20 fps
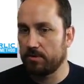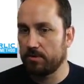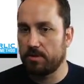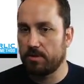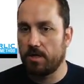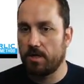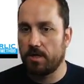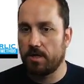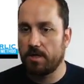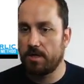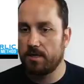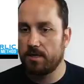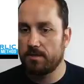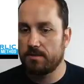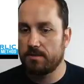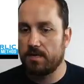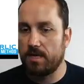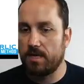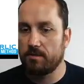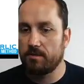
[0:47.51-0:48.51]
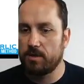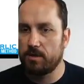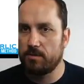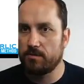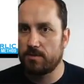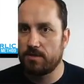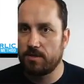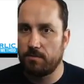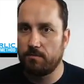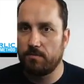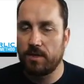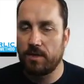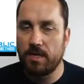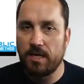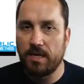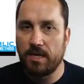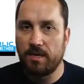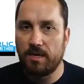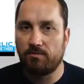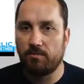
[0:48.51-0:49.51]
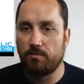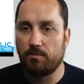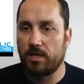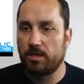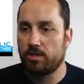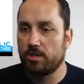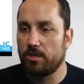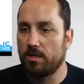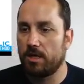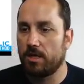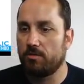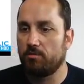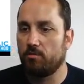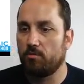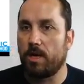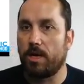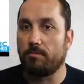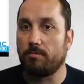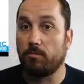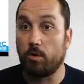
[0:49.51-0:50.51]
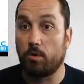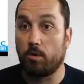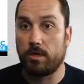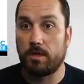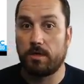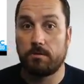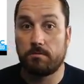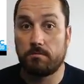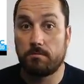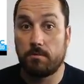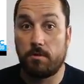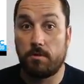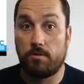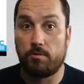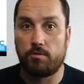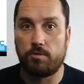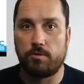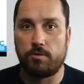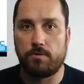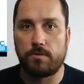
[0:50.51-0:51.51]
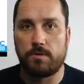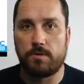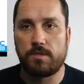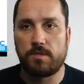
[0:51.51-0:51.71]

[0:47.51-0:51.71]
I'm going to be doing some information on what I'm learning through doing these videos,